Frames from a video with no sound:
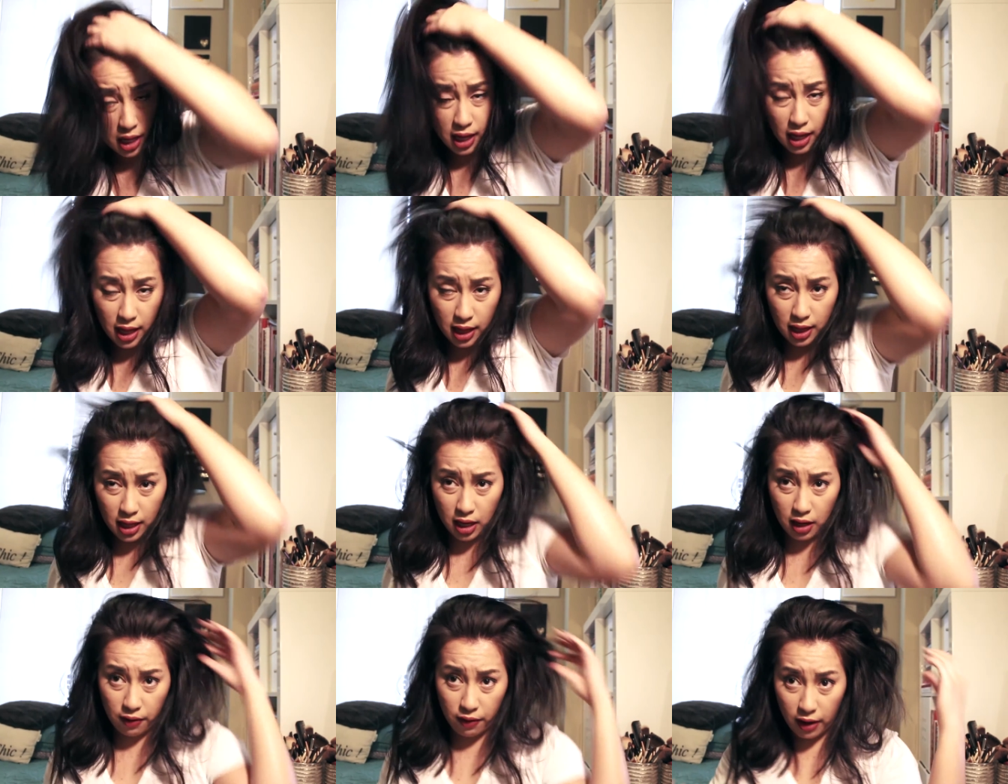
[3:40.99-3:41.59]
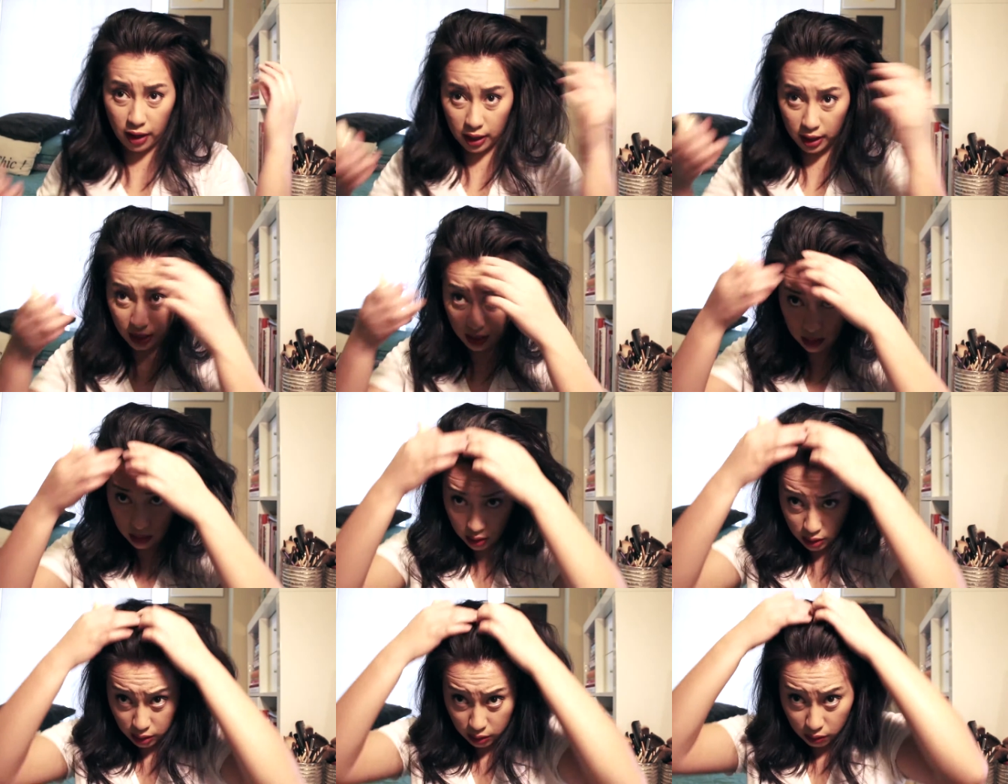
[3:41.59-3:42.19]
and then if I
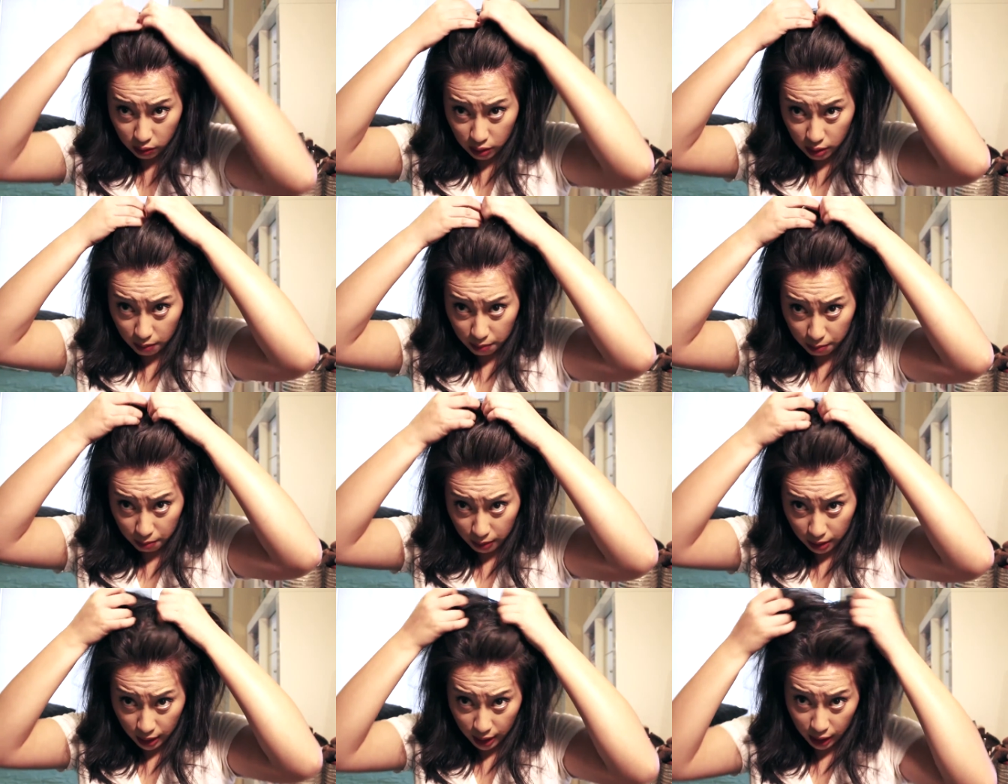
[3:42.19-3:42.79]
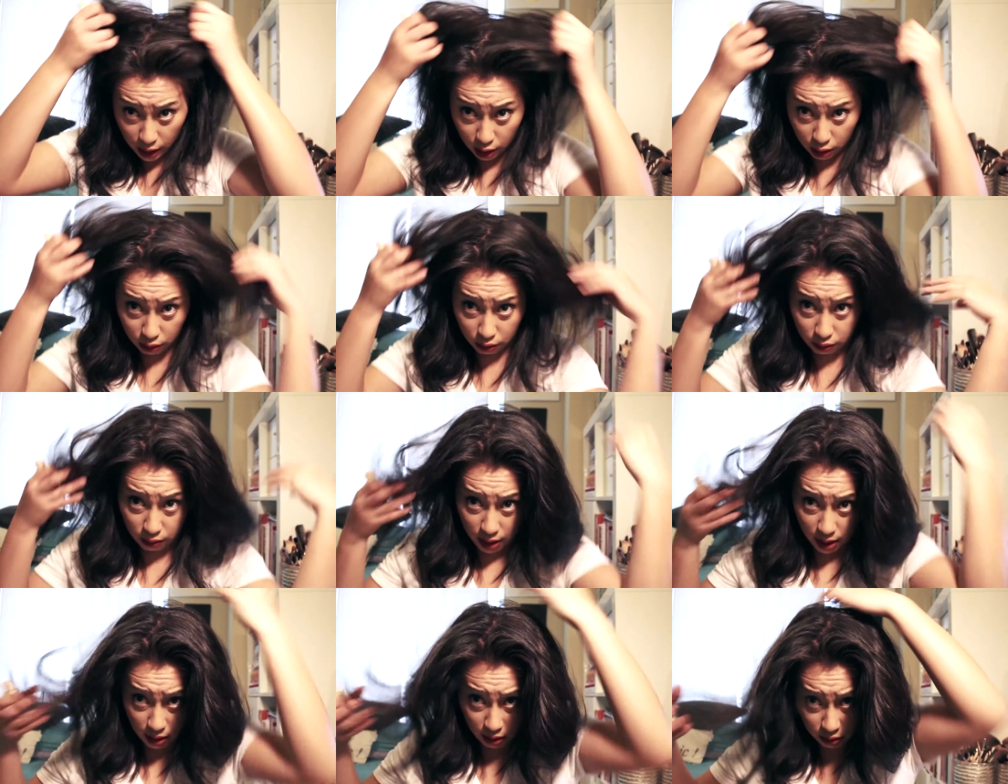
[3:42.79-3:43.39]
need to, my
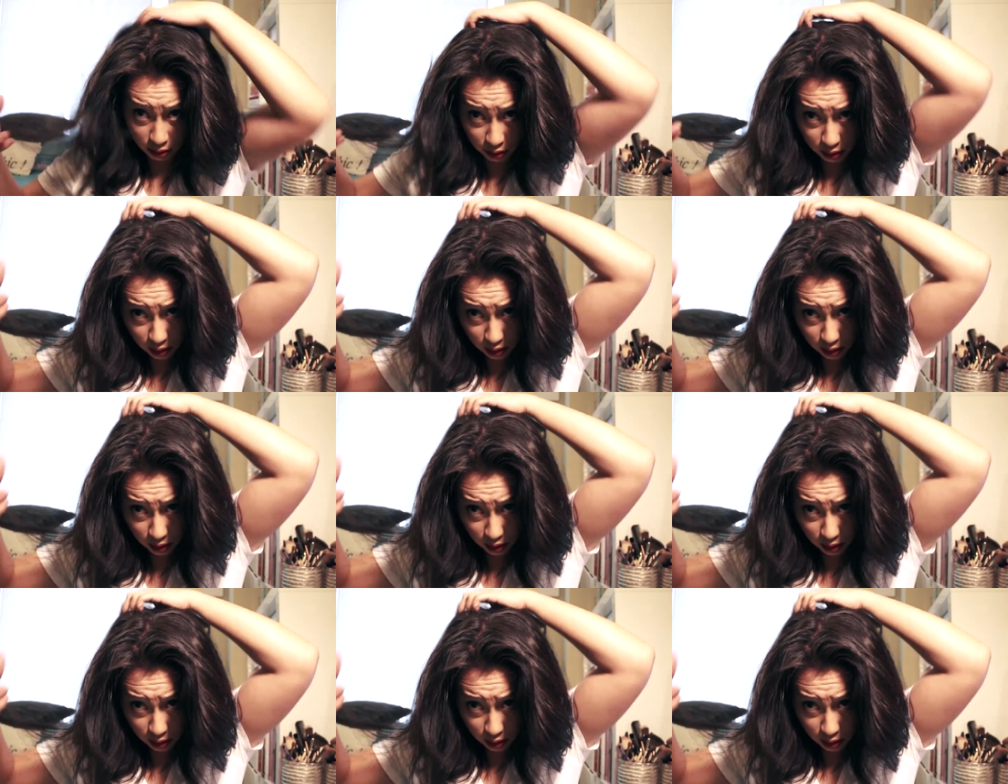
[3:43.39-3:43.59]
crown.